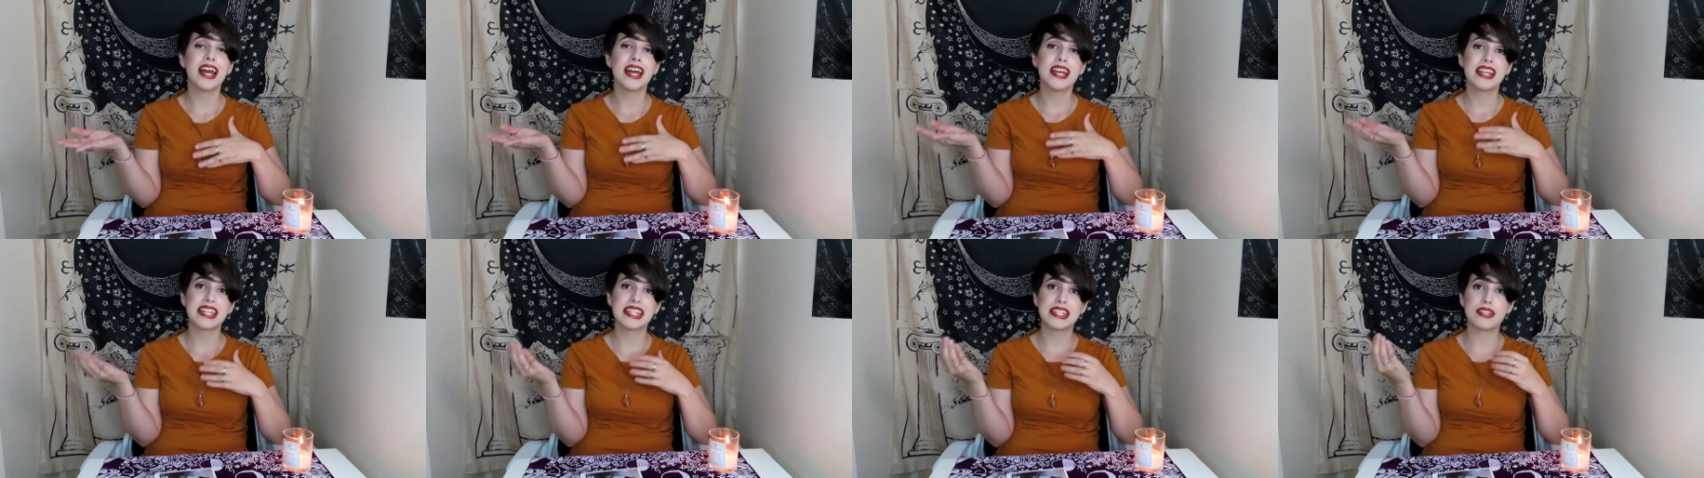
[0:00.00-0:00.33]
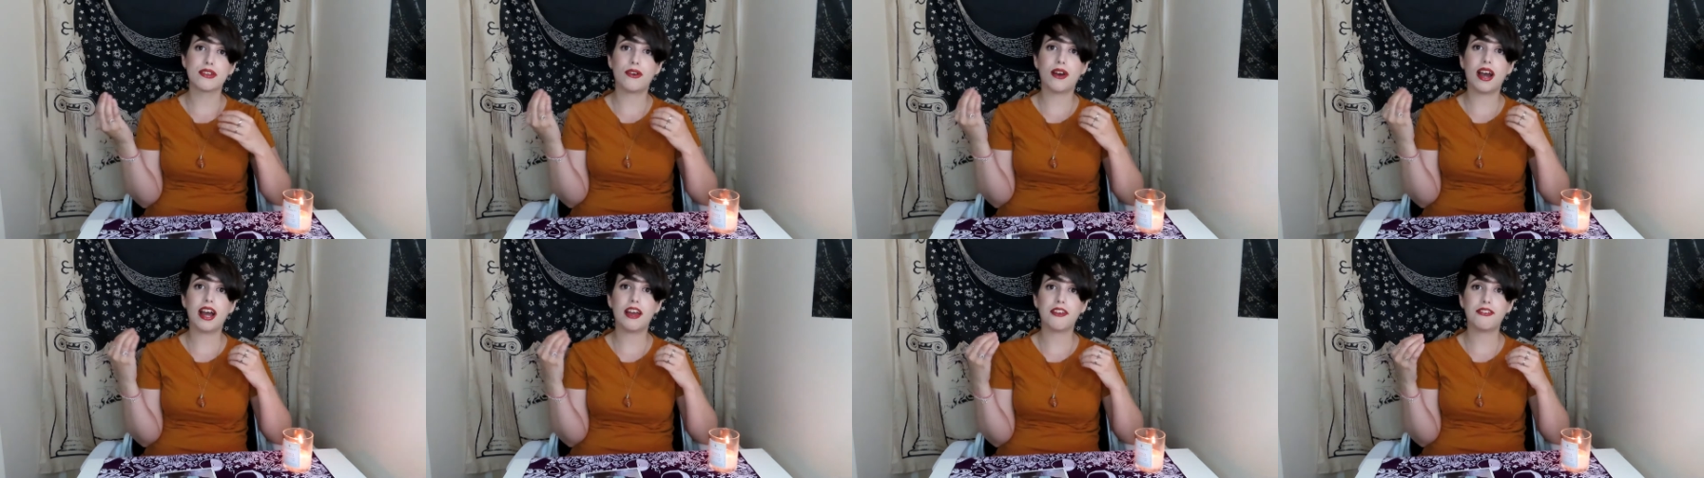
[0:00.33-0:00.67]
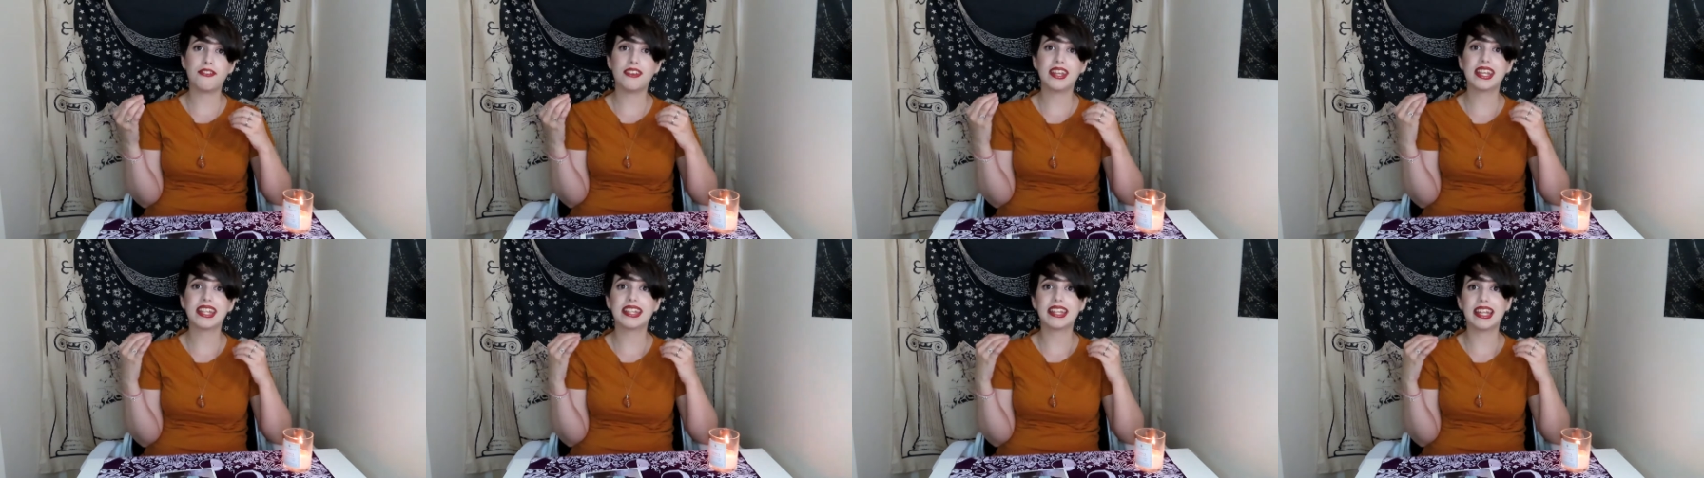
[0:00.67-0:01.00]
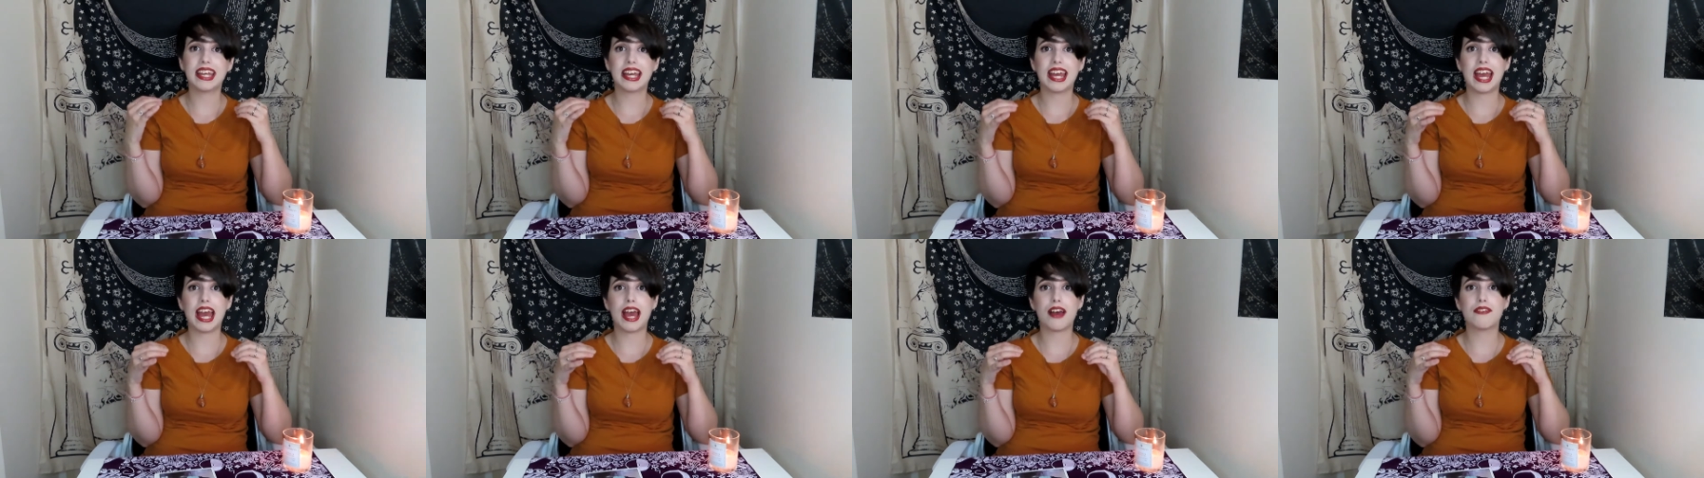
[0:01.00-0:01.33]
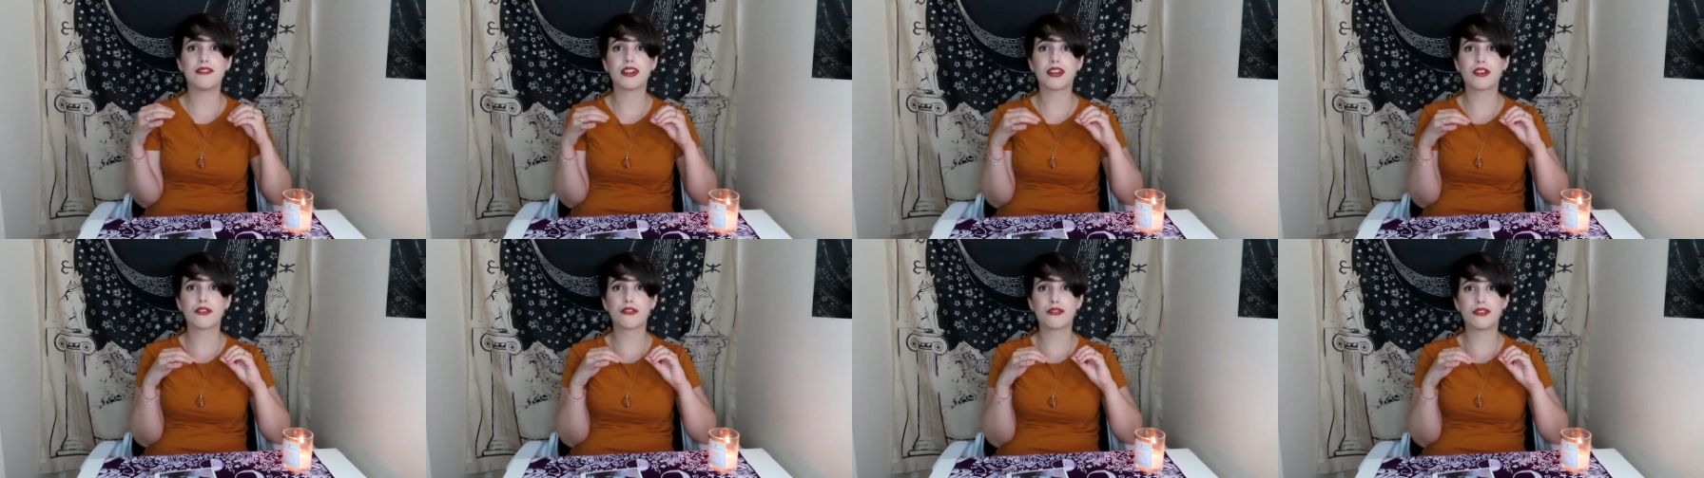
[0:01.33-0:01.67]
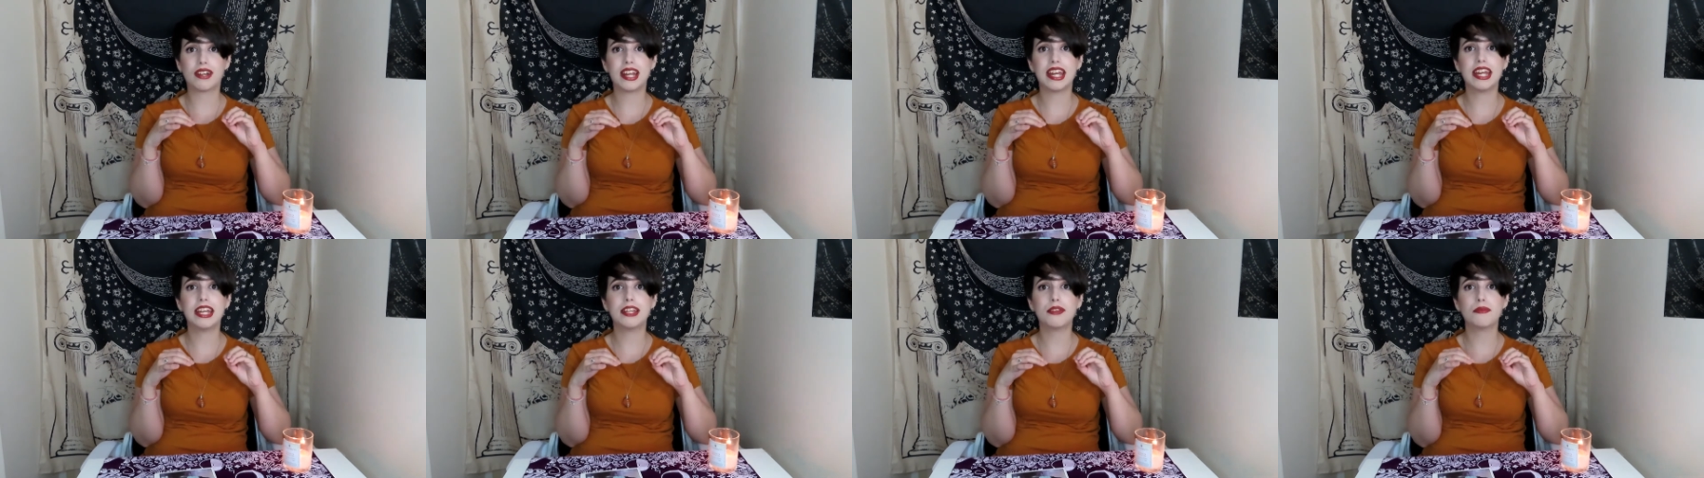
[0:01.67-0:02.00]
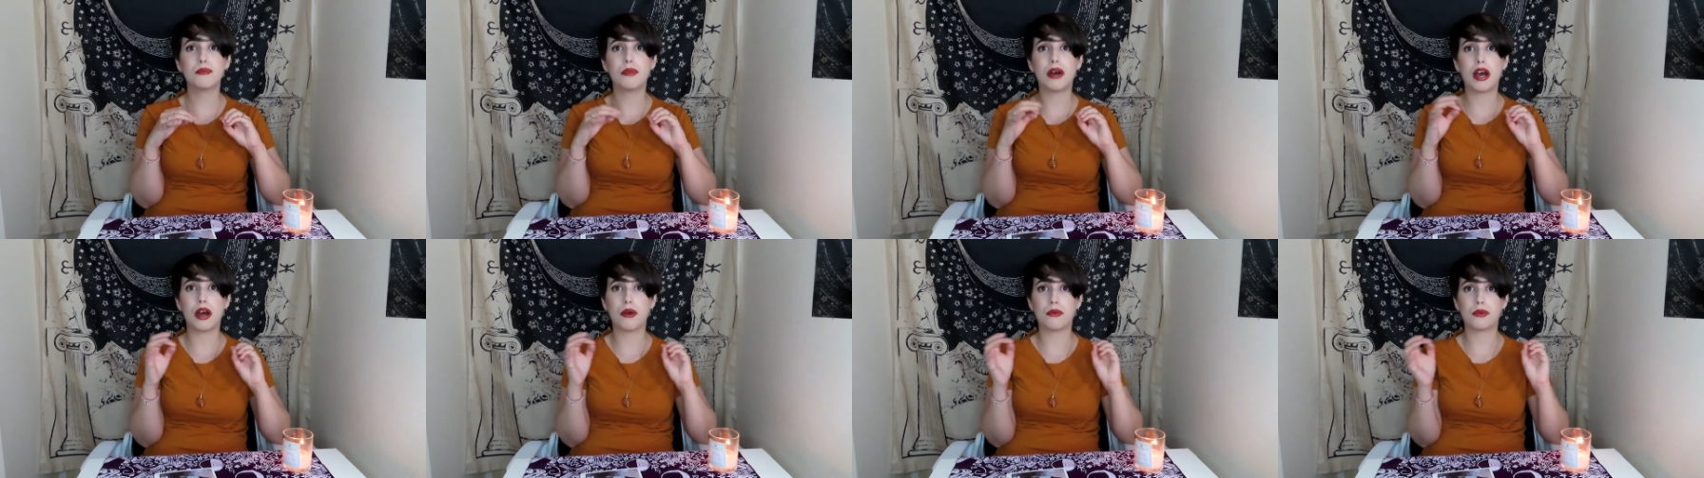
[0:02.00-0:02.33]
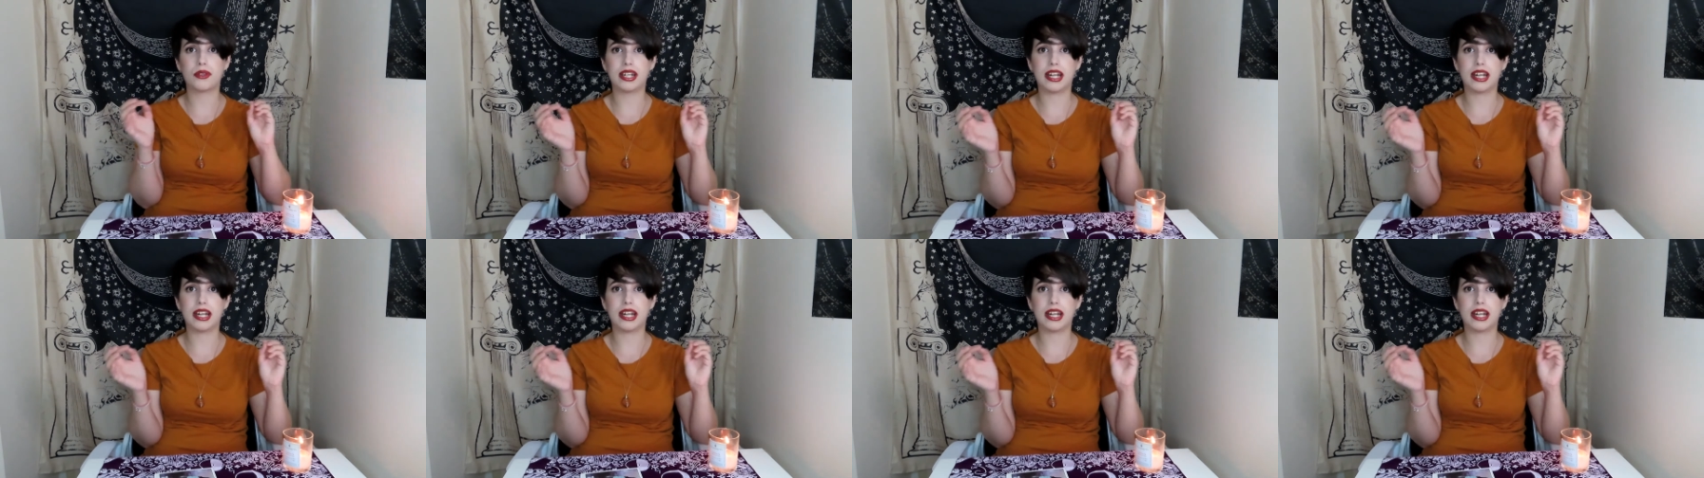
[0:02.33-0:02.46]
So I think they have a great power